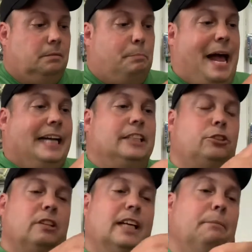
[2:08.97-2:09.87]
Packing
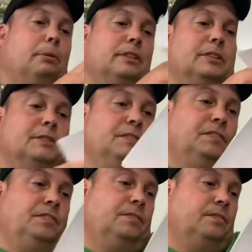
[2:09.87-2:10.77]
slip.
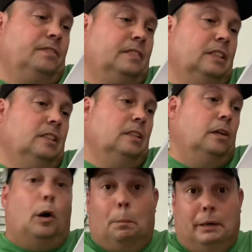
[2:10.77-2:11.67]

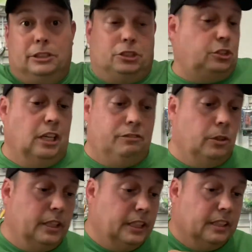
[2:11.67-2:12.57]
Whole bunch of stuff
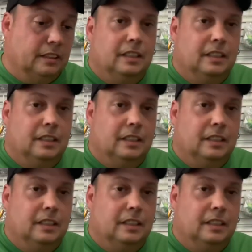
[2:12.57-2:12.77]
on here.